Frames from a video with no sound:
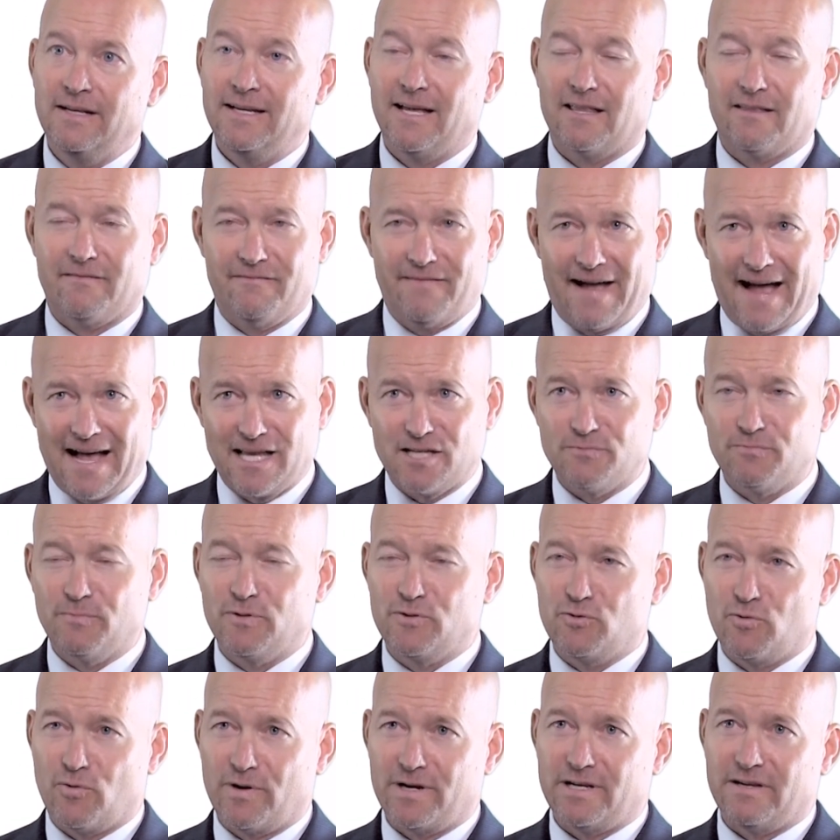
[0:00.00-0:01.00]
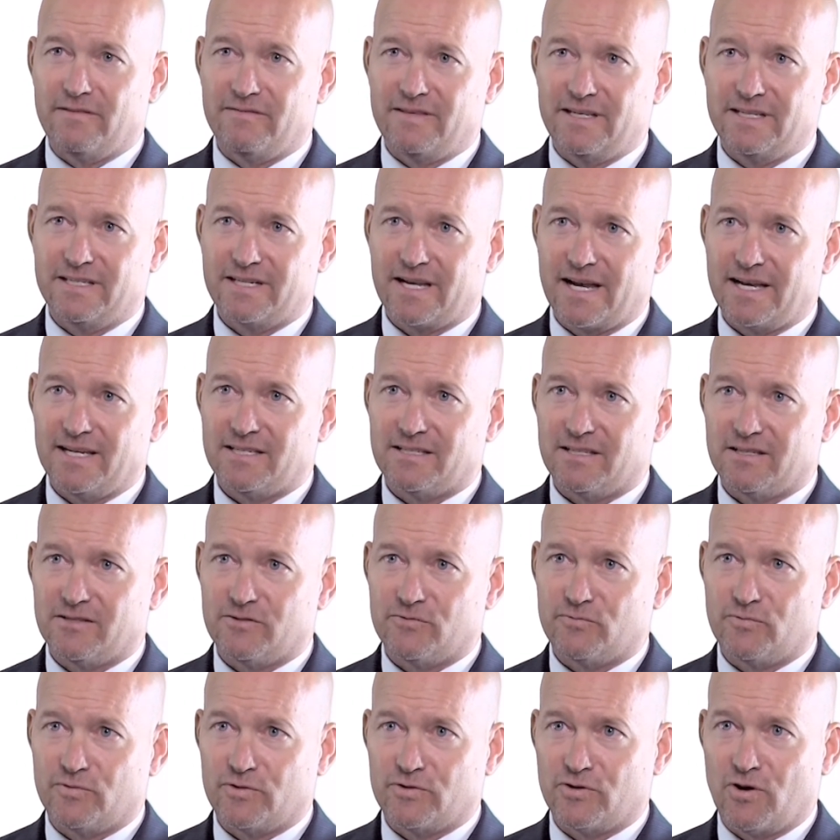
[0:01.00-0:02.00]
Now, the vast majority of these
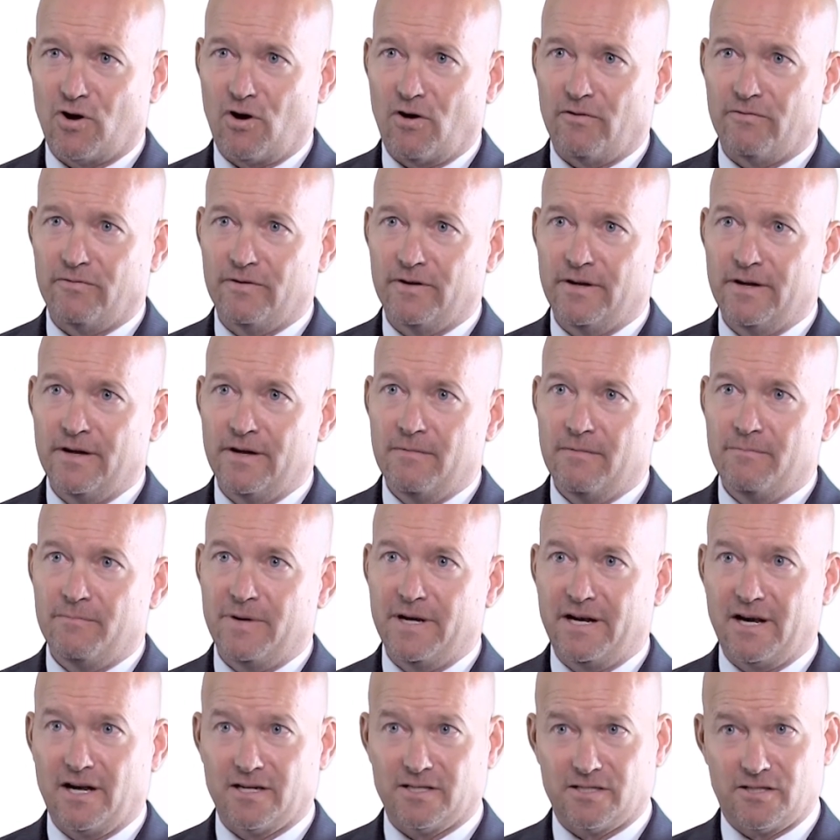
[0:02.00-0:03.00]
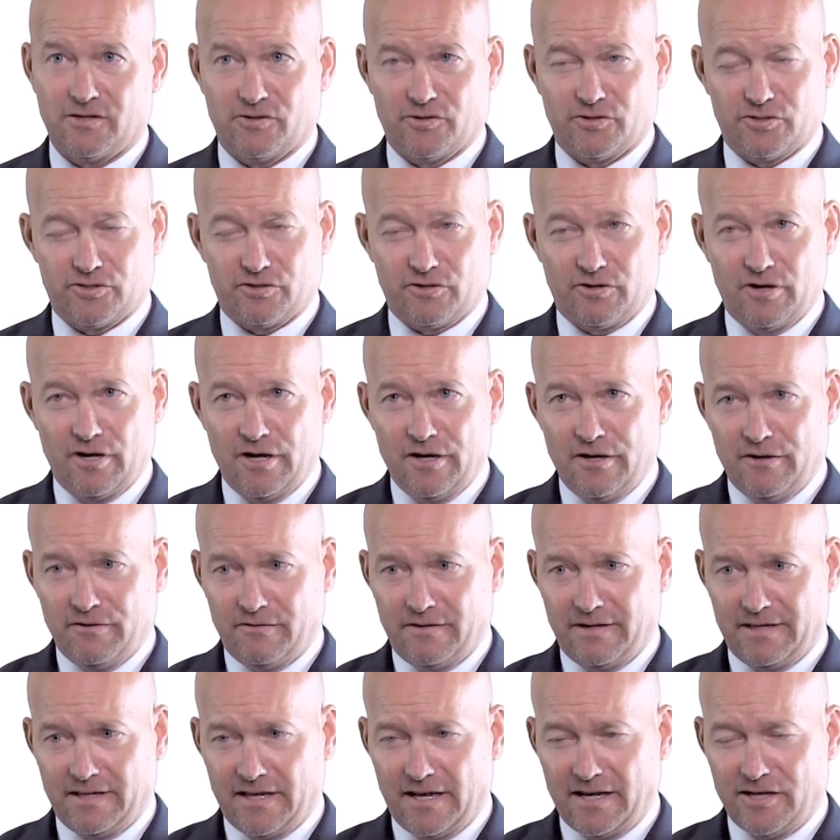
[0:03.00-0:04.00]
cases resolve because there's
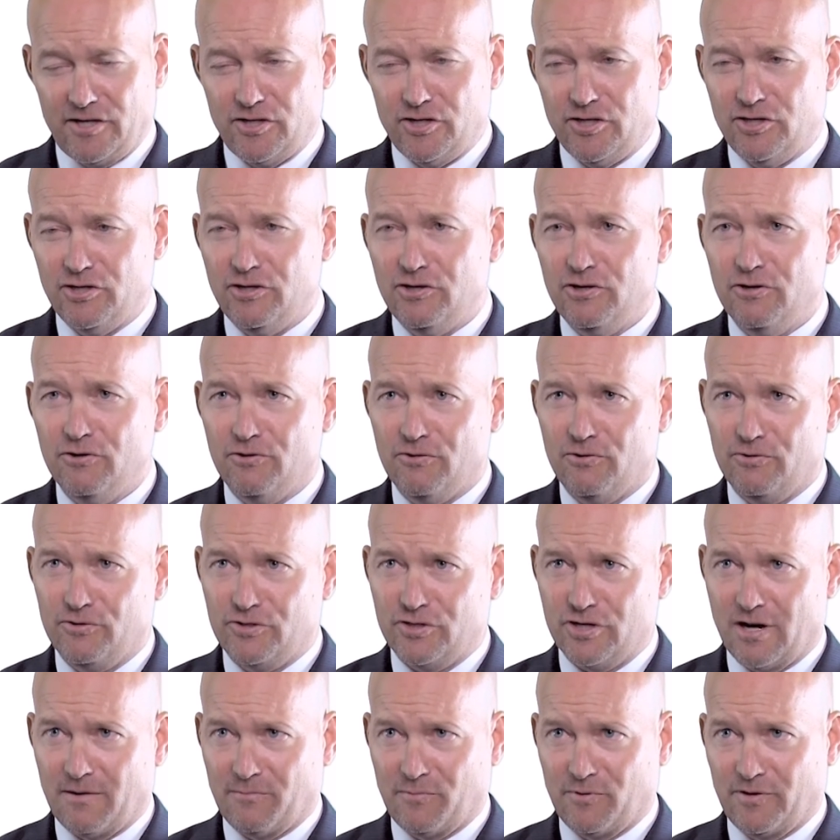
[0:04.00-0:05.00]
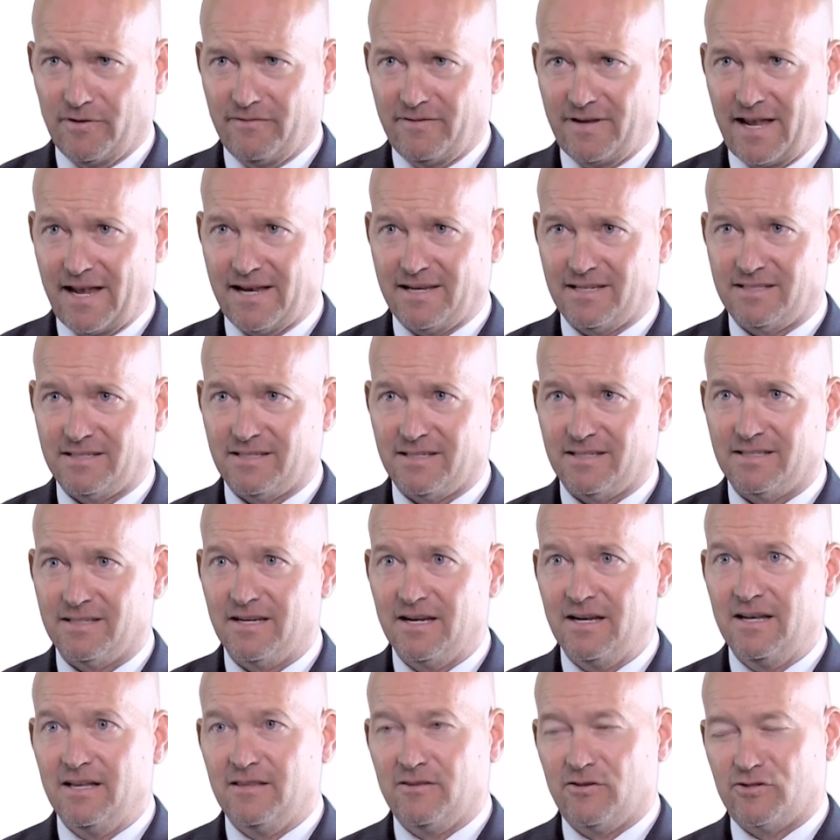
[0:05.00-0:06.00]
a huge number of
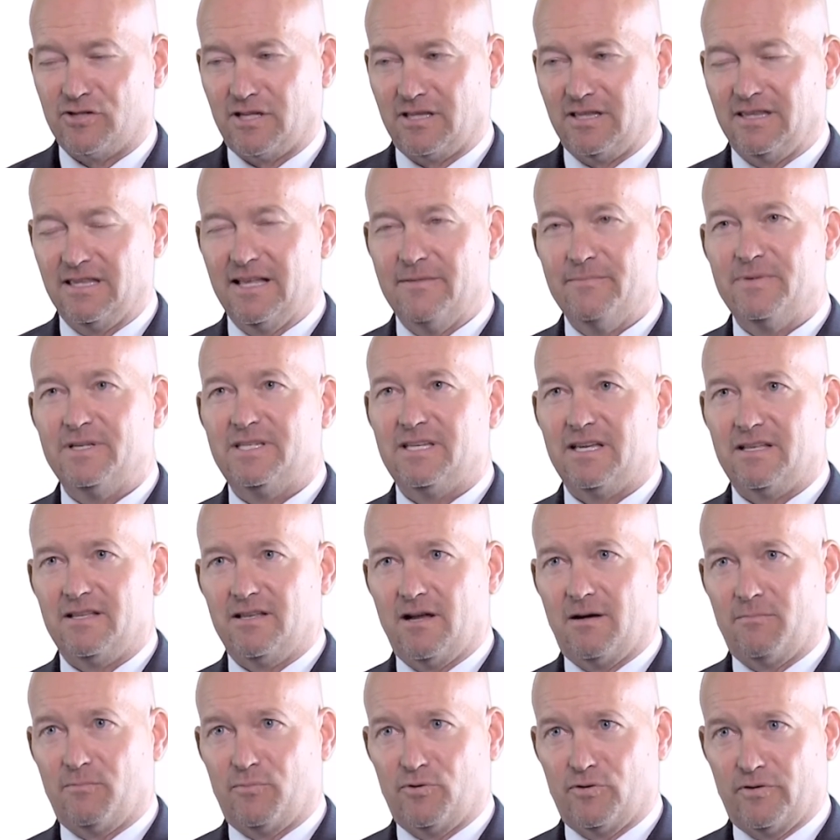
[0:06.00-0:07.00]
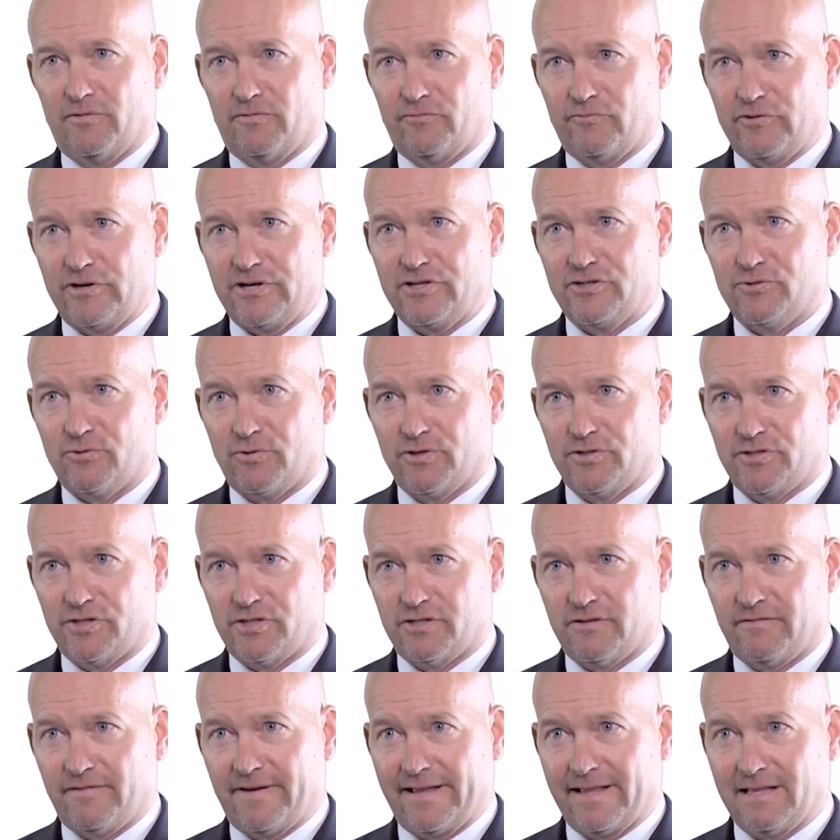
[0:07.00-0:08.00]
cases there's a limited number of
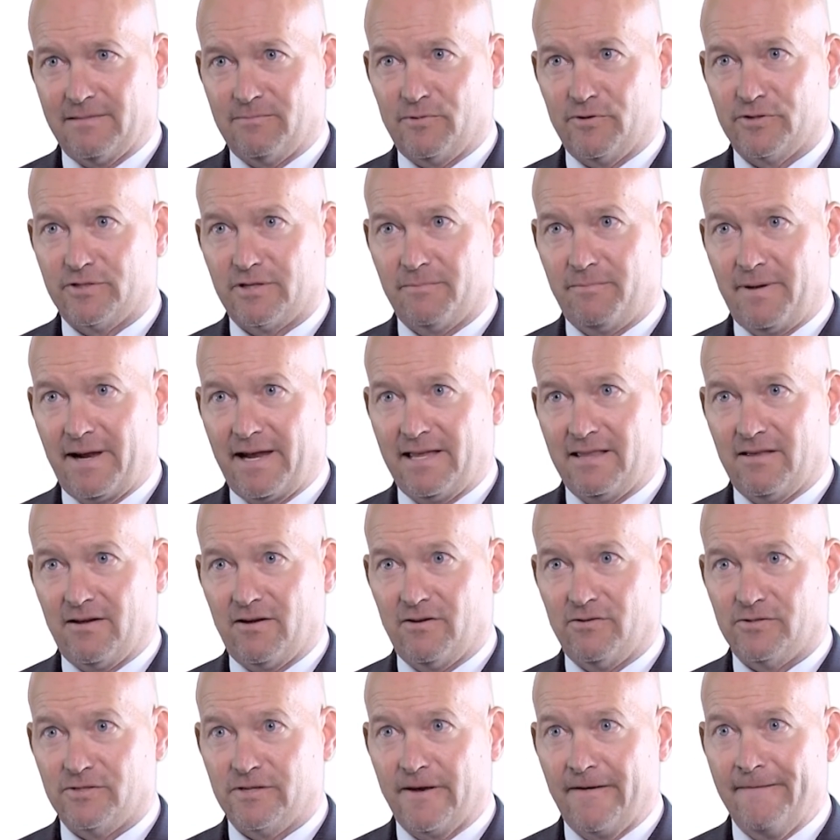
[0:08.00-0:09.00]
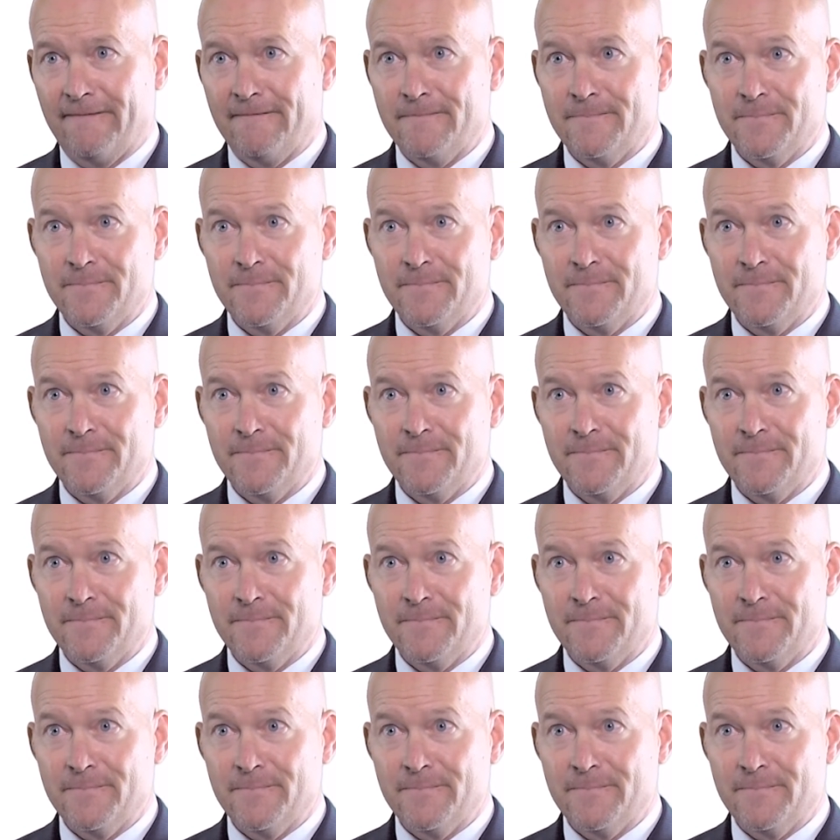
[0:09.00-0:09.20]
resources available to pay those.